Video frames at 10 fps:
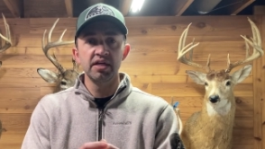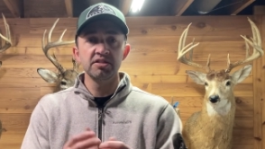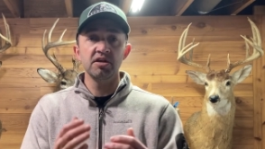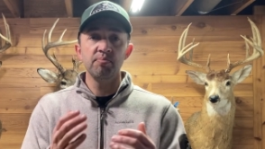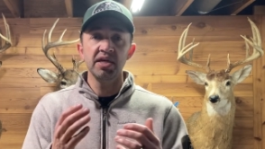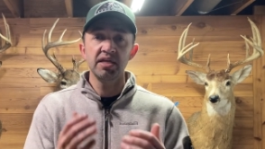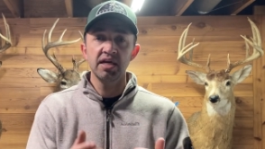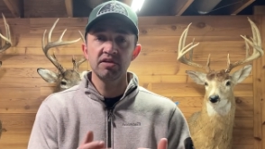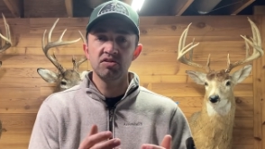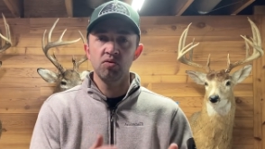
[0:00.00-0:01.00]
to
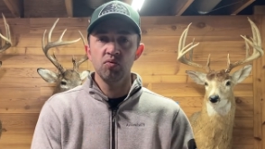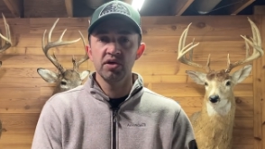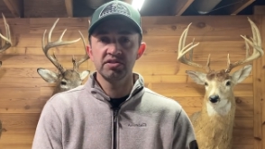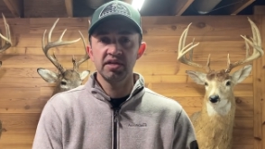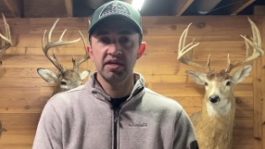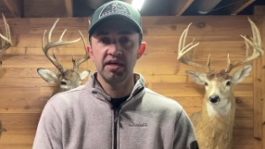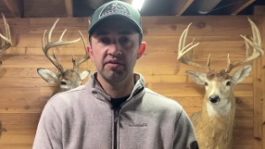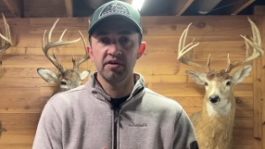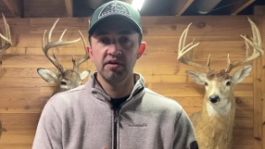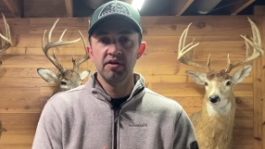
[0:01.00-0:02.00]
begin to work
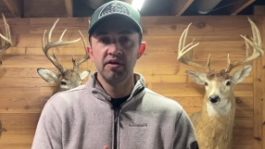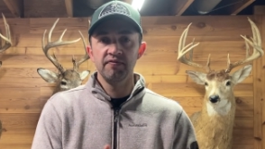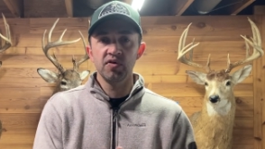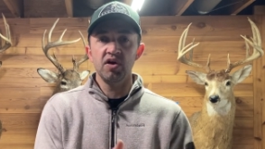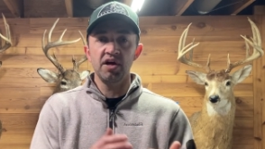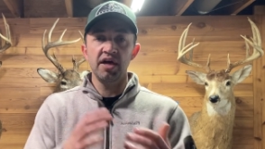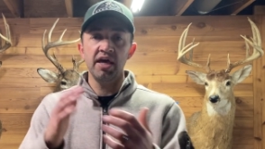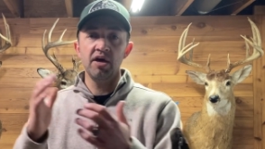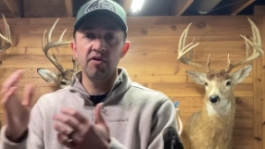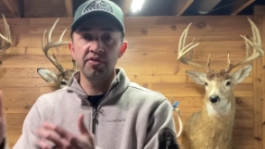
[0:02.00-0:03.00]
together for a
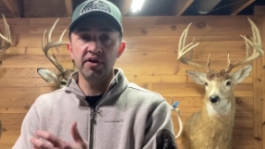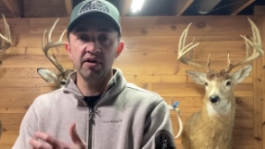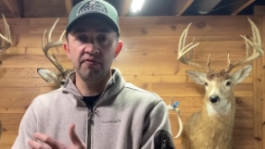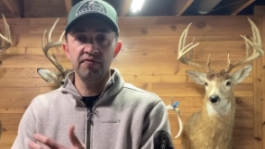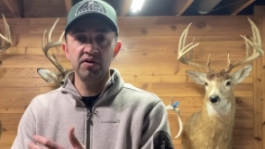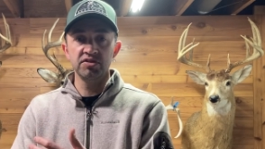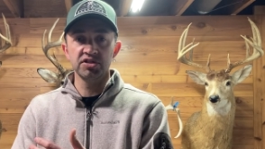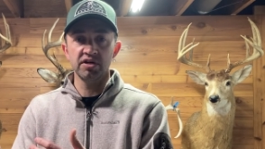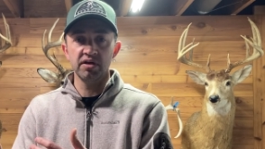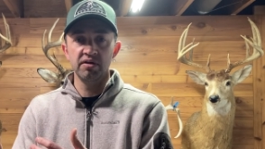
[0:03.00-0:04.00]
healthier
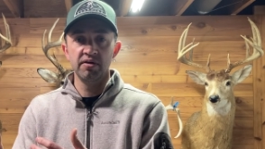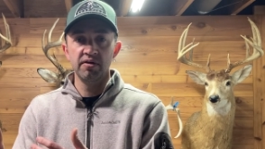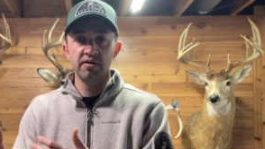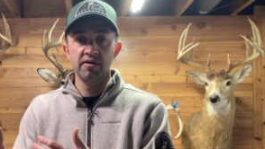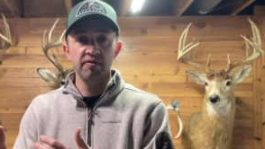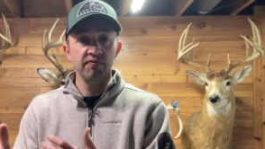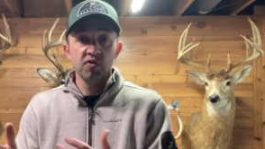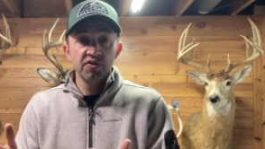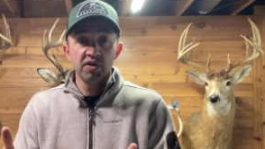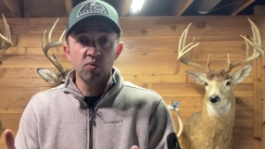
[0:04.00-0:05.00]
future
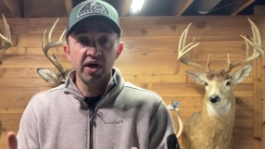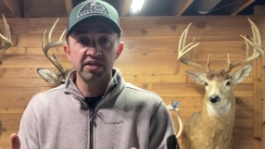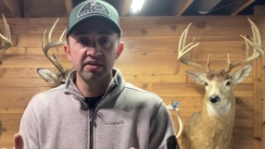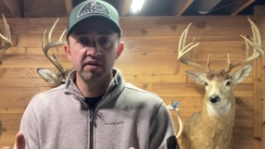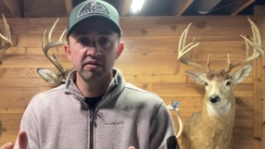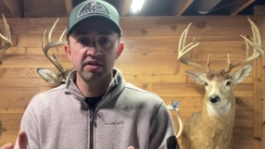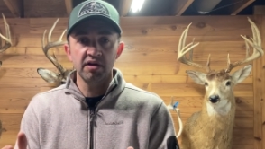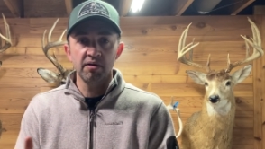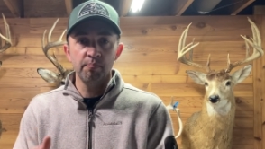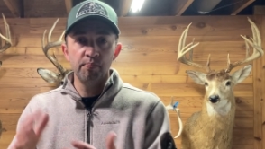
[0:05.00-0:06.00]
for their white-tailed
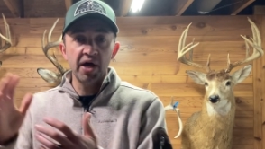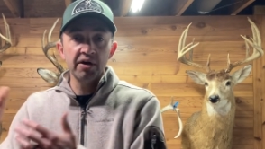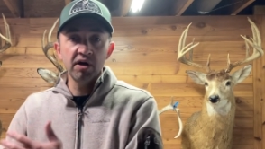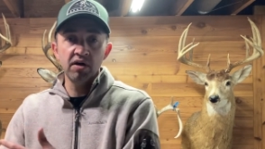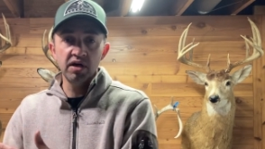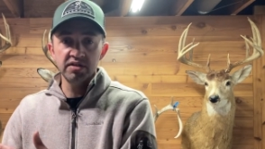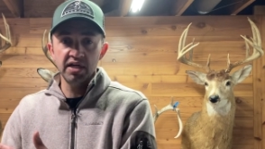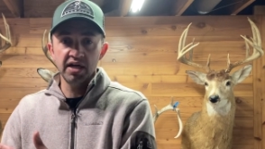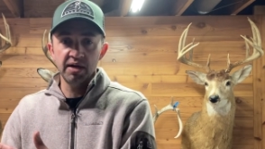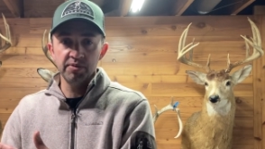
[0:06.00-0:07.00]
deer, better
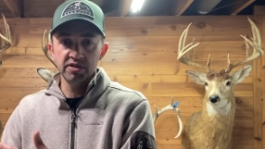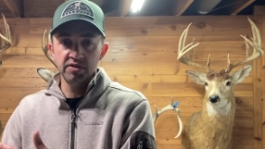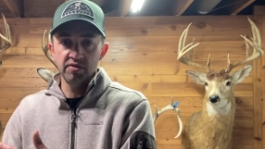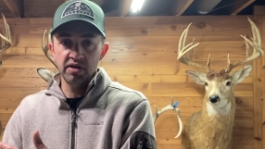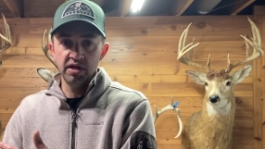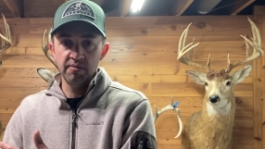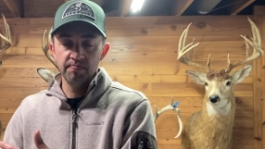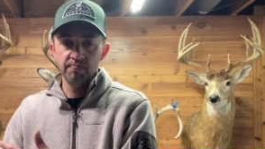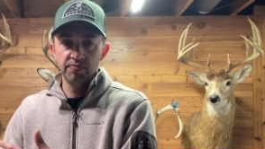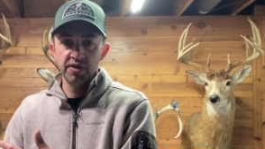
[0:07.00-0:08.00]
hunting opportunity.
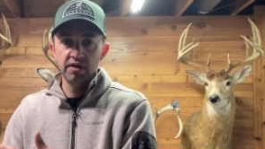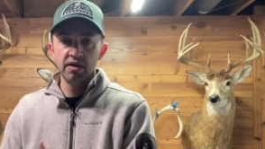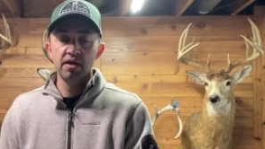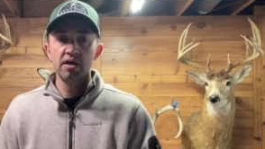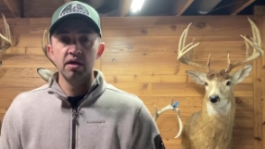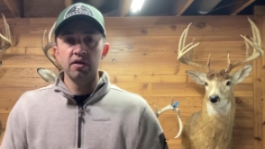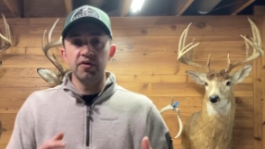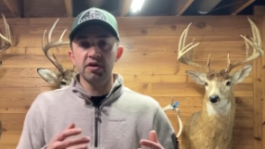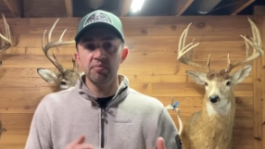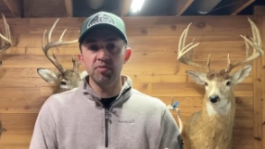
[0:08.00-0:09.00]

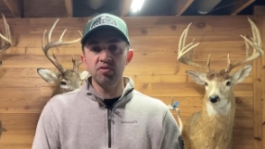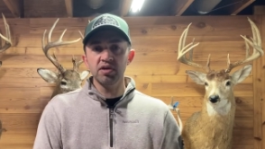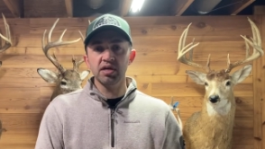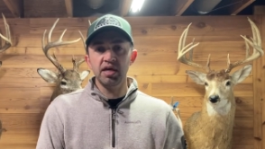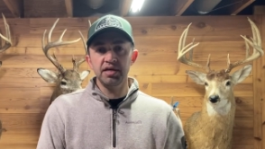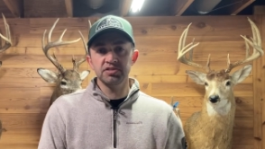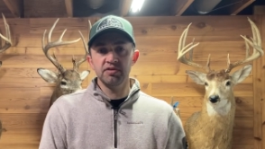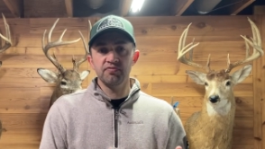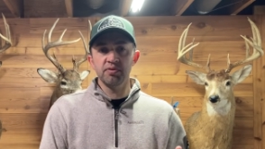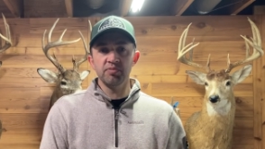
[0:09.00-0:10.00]
The
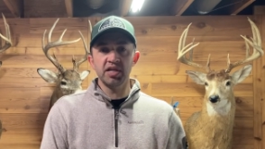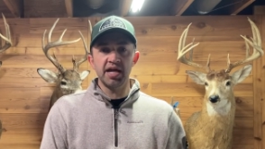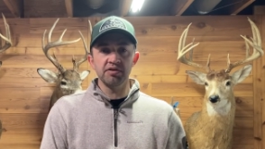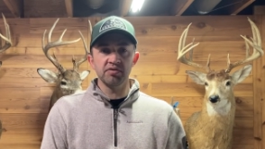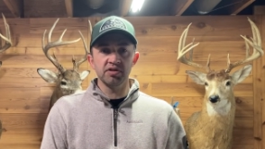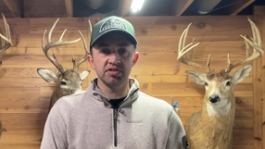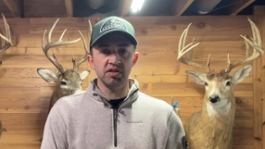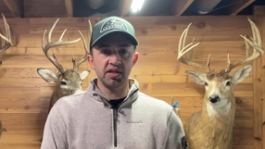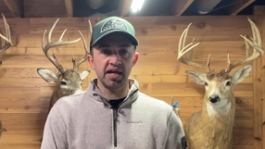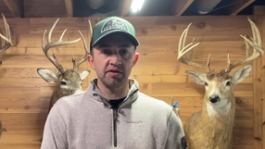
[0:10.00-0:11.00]
communication from landowner to
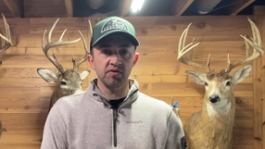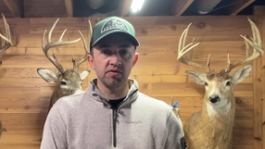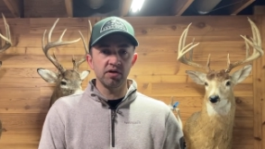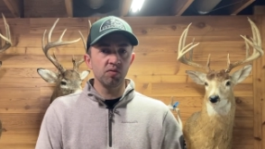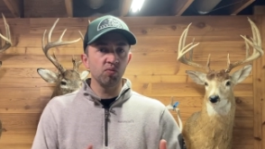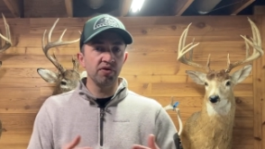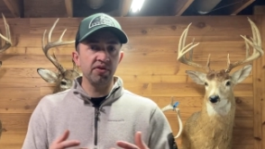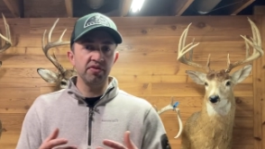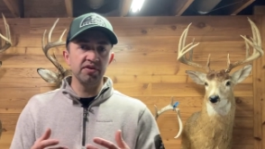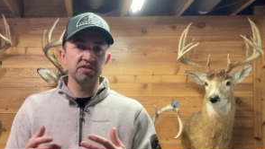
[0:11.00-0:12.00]
landowner
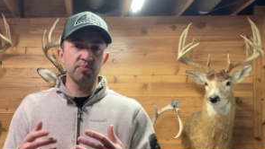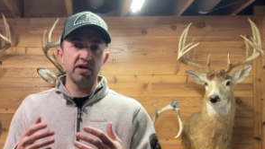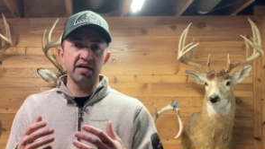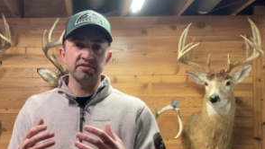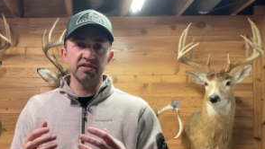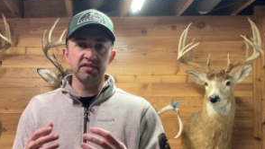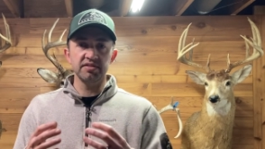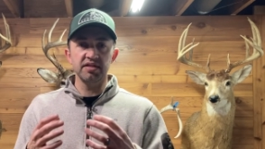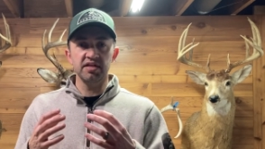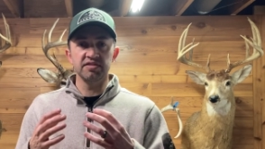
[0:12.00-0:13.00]
within this
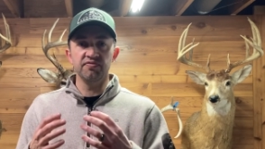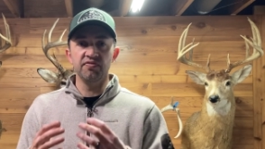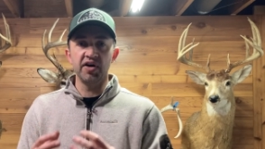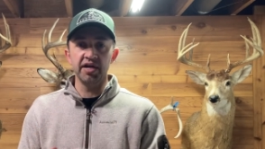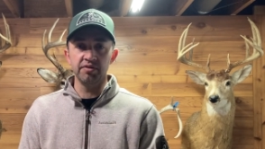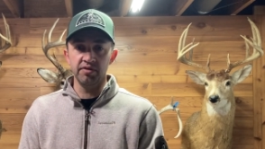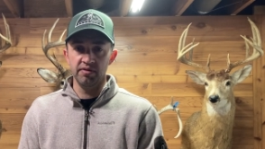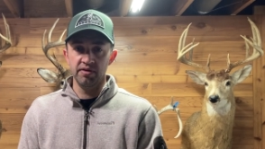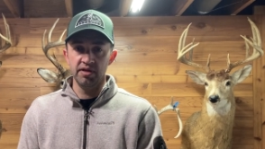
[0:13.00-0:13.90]
process is vital.